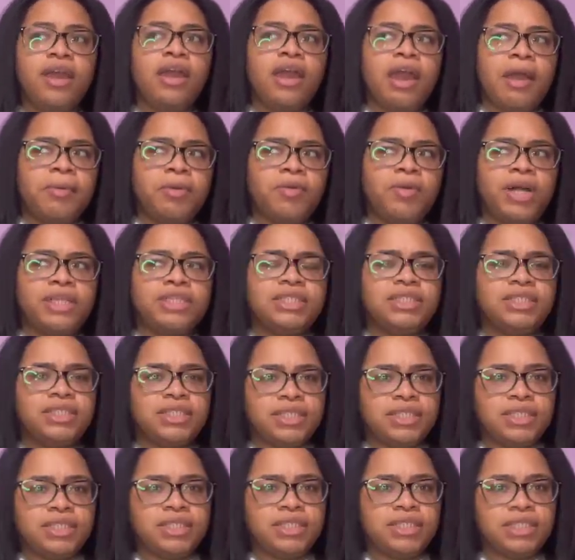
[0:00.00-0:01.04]
I've been watching
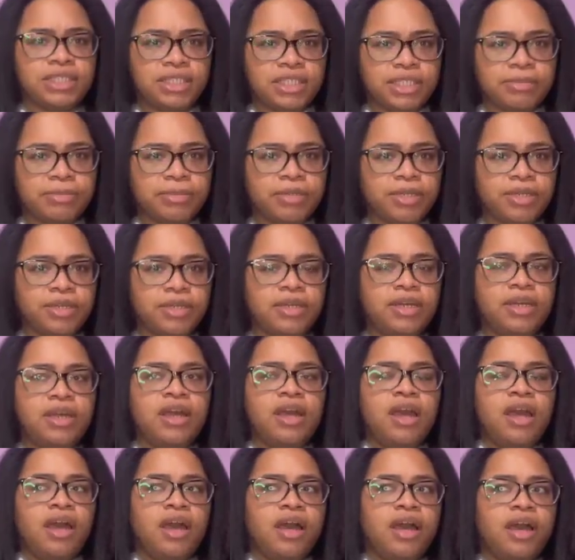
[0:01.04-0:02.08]
since December
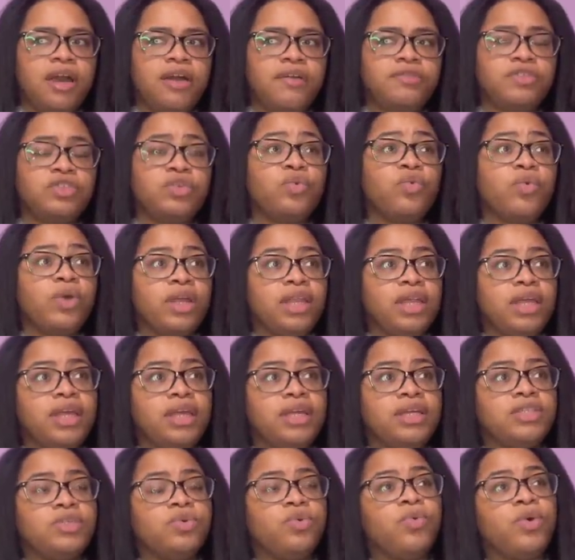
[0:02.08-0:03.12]
of
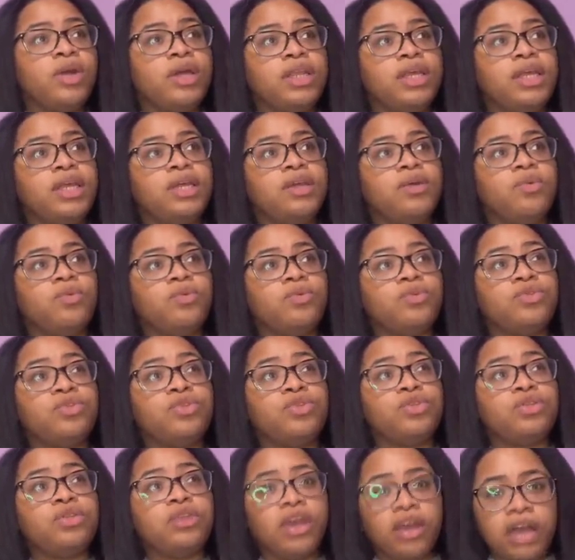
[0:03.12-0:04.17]
2020,
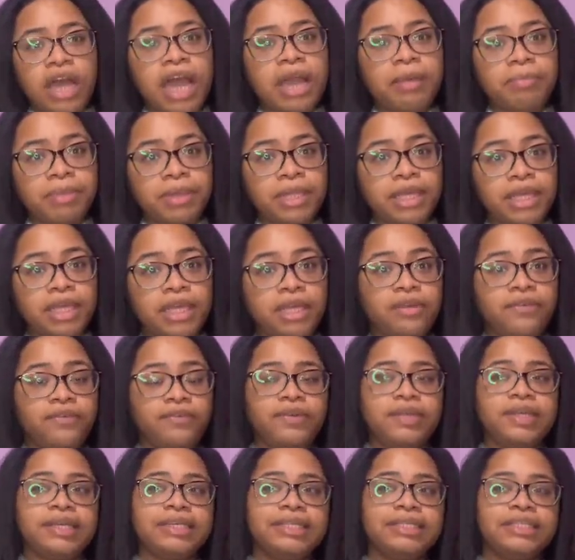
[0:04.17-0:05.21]
I believe,
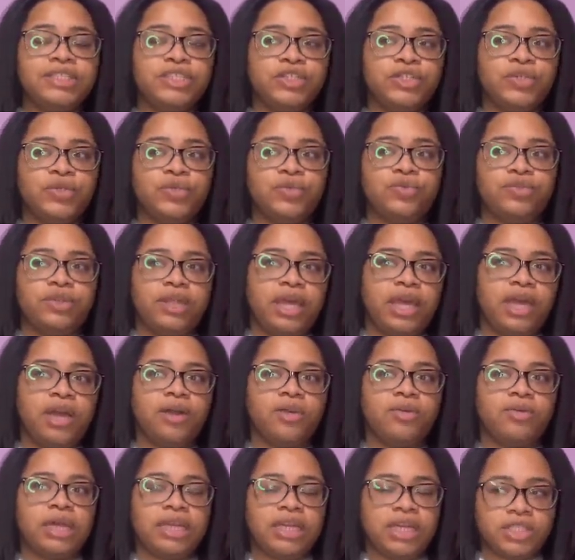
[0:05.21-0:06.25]
to
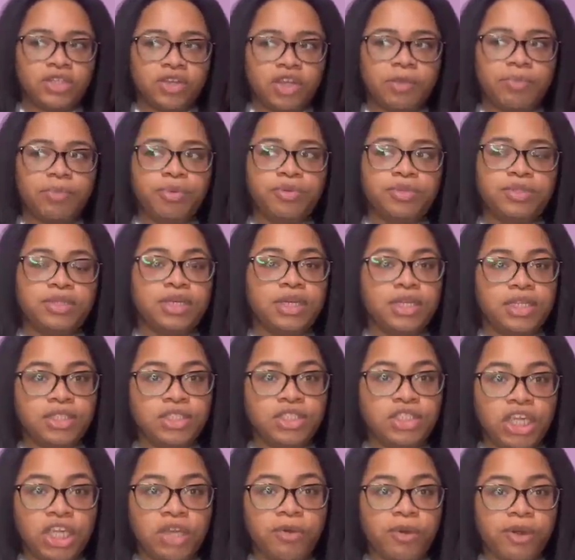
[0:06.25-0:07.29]
now, and I started posting in
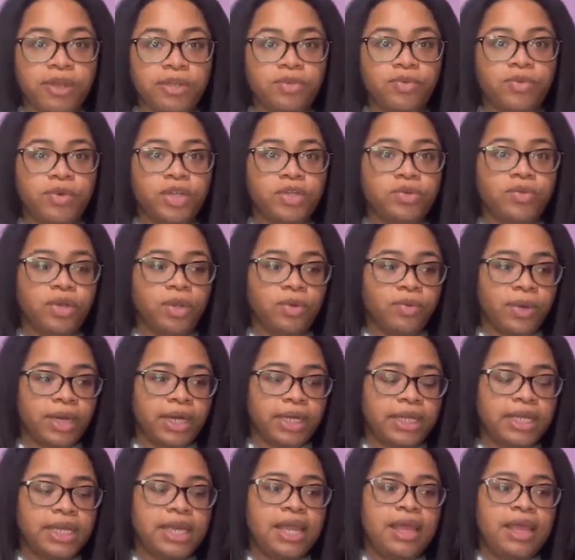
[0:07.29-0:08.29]
January of 2021,